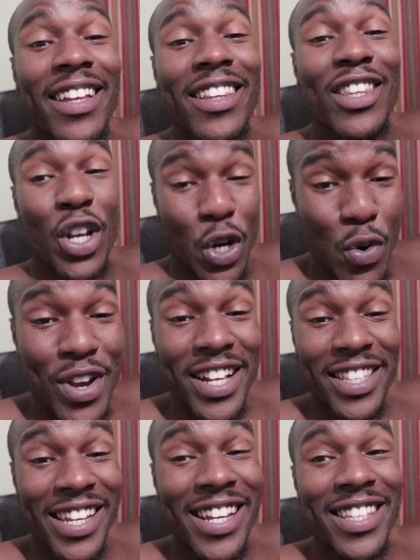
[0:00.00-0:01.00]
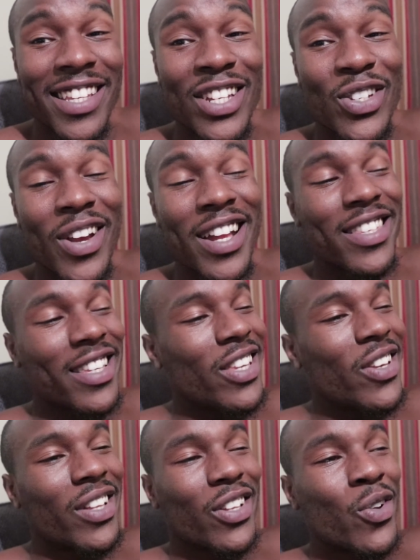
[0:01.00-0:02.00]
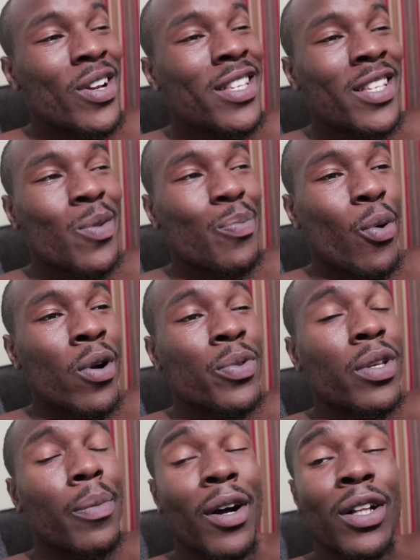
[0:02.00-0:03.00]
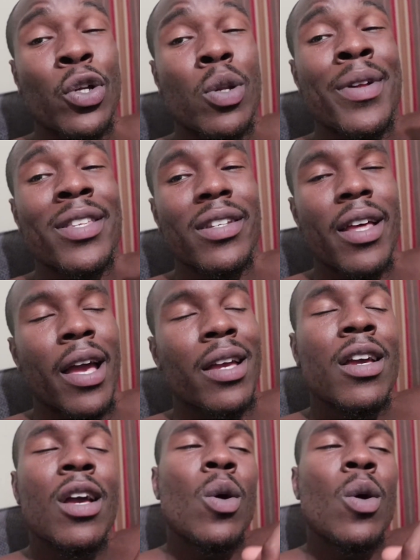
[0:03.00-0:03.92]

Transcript: The creatine is in transit. Creatine is important. talk about glutamine today.